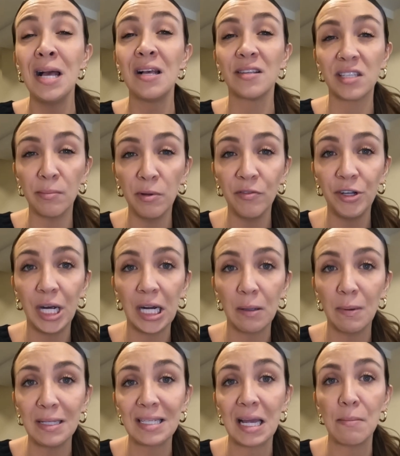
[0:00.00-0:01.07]
Some of the
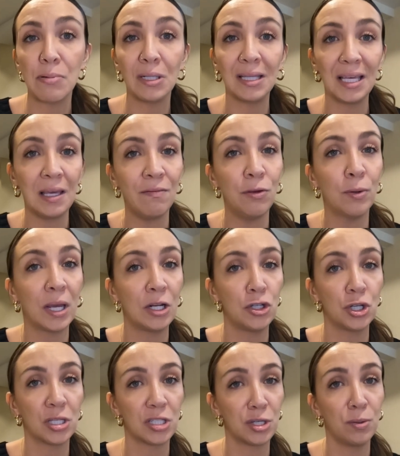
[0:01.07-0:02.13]
documents, I believe you can
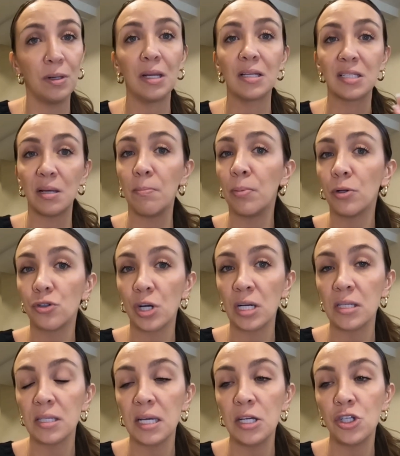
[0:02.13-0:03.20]
just do a simple
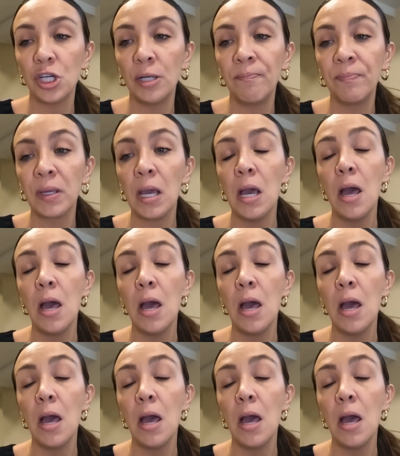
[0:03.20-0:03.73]
translation,